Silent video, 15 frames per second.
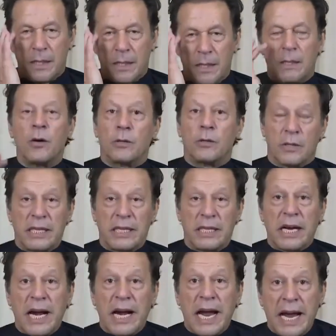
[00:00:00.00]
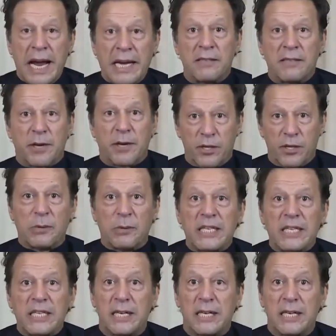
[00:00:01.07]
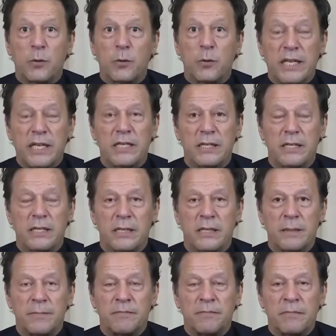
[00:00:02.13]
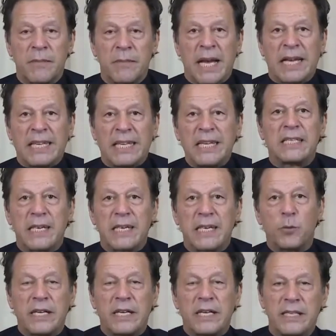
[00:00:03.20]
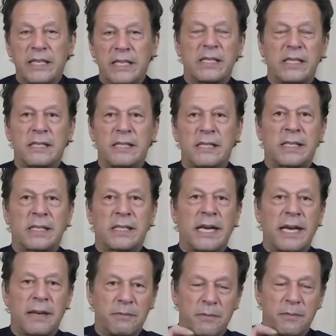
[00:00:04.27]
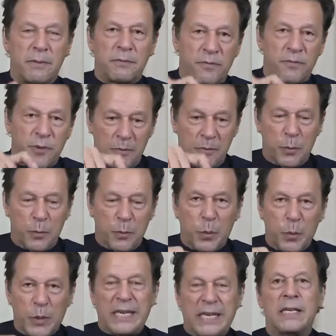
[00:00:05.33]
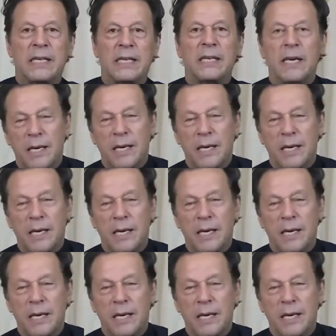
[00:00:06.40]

No, they're active because there were internal weaknesses. And the internal weaknesses came from within